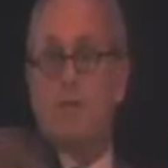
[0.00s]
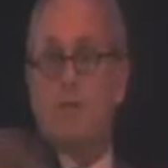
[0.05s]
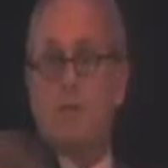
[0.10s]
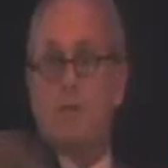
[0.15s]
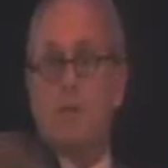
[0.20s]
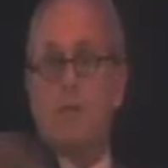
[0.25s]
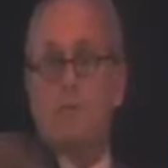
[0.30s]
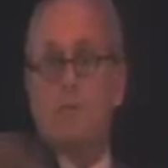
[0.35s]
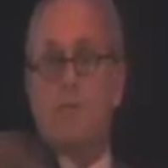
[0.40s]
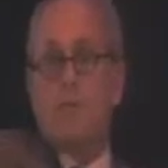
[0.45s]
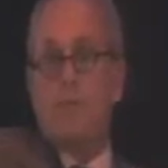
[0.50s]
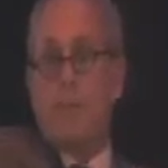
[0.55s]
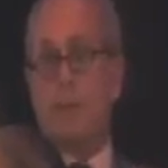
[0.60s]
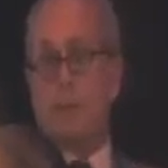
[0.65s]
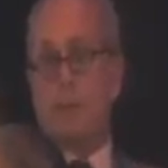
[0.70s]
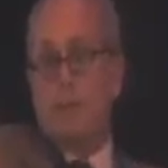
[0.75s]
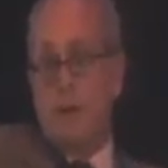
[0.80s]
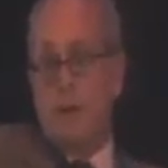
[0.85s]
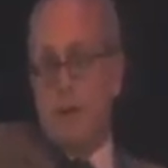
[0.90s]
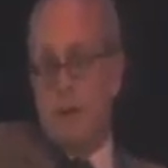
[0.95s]
this year
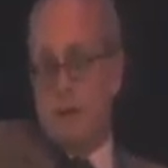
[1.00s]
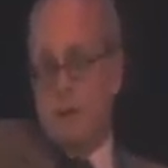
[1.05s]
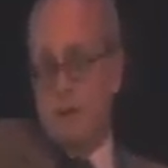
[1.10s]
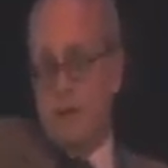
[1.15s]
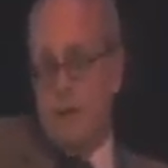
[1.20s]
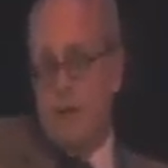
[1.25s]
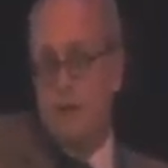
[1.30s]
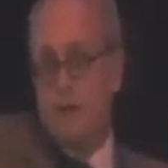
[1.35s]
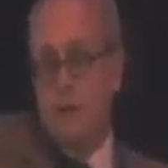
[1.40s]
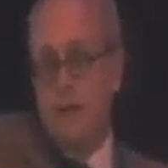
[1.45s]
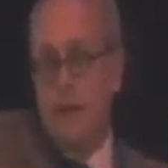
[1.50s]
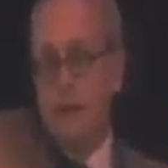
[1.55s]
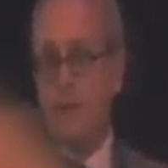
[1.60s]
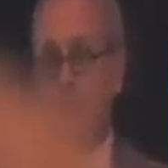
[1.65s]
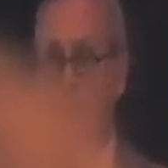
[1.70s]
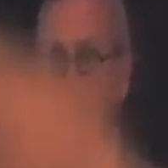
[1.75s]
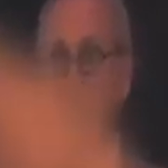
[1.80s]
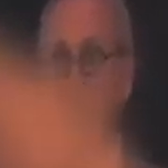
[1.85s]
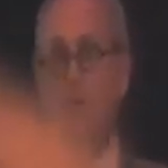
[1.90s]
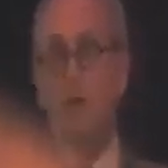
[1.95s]
where kids
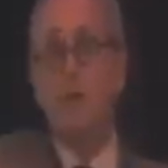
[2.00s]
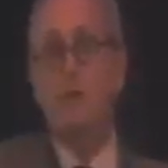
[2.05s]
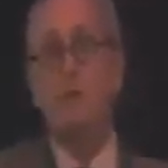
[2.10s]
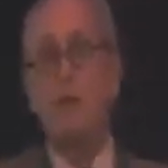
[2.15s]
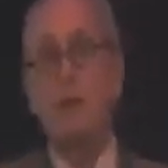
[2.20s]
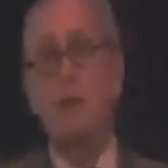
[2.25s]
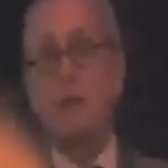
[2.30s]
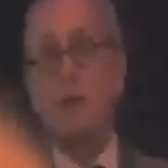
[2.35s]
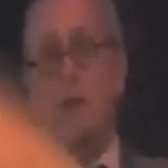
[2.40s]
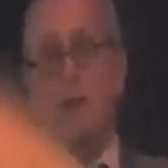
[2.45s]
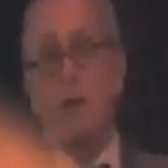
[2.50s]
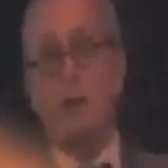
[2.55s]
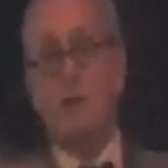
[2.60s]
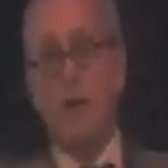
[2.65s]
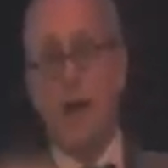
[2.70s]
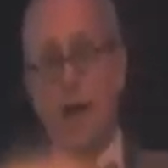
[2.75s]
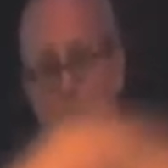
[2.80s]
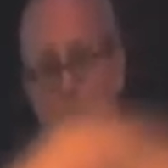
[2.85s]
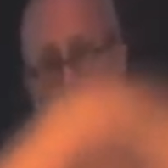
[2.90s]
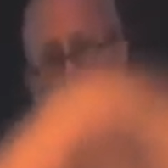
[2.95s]
came in with
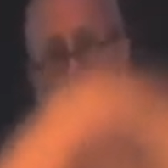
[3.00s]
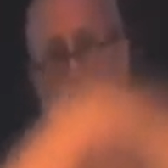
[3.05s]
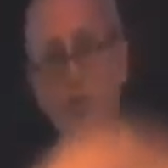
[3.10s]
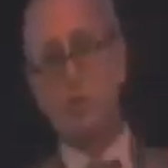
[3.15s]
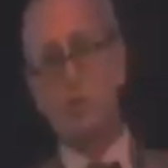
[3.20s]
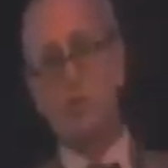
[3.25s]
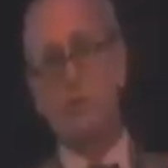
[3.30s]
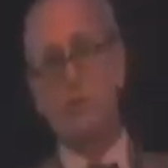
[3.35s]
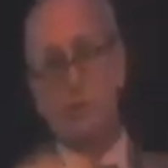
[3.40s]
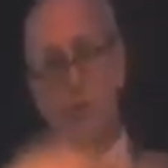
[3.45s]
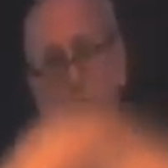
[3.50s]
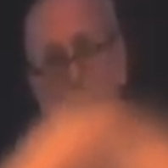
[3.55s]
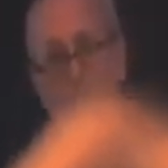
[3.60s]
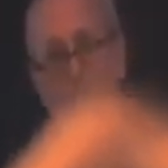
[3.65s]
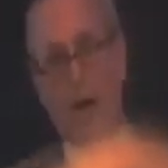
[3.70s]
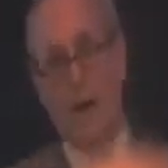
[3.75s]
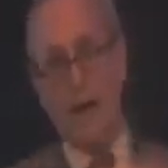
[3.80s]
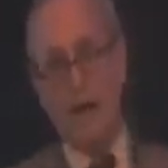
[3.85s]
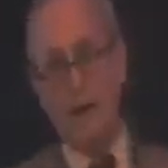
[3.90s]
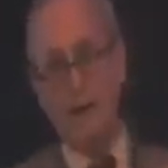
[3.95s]
diagnosis of
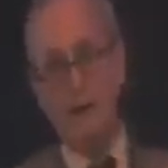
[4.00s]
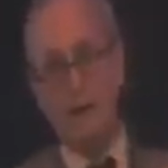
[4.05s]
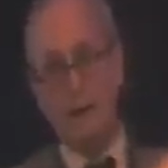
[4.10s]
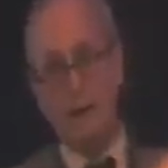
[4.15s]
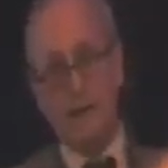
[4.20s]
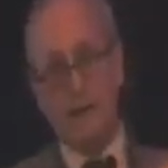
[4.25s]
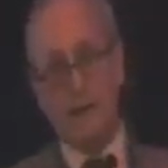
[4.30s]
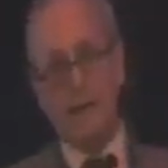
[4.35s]
juvenile